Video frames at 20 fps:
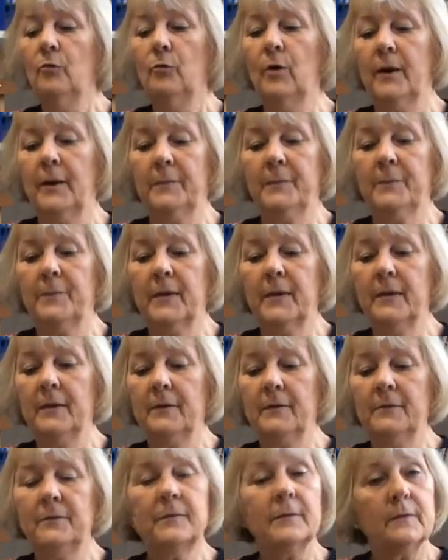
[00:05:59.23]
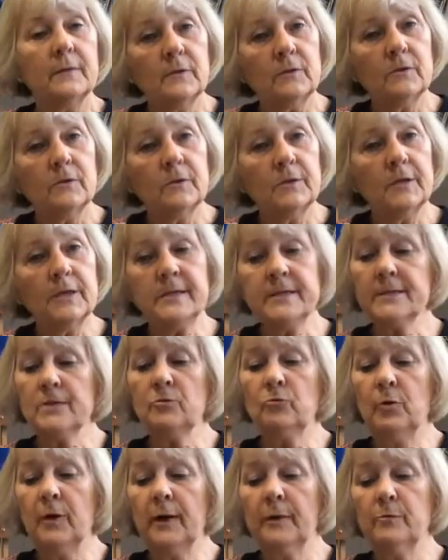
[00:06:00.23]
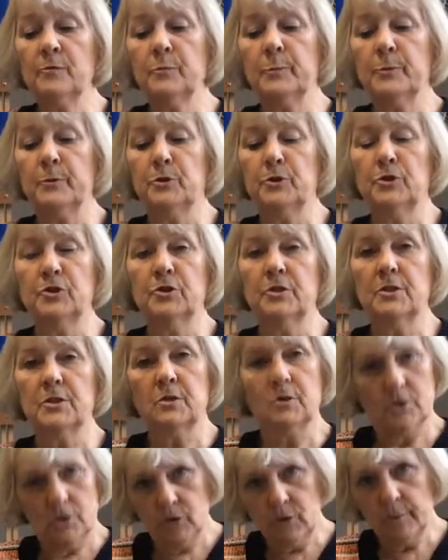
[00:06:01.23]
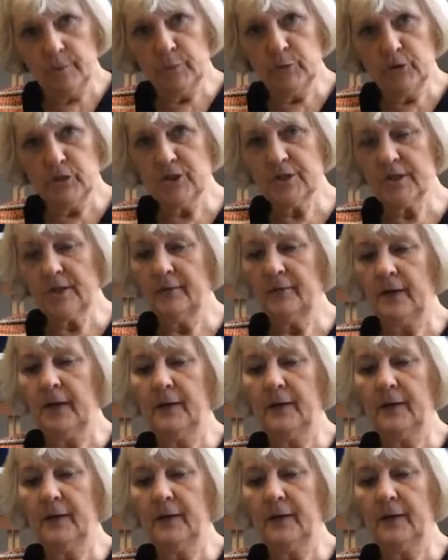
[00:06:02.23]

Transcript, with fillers: Right, these are round brushes. They're not brushes I've,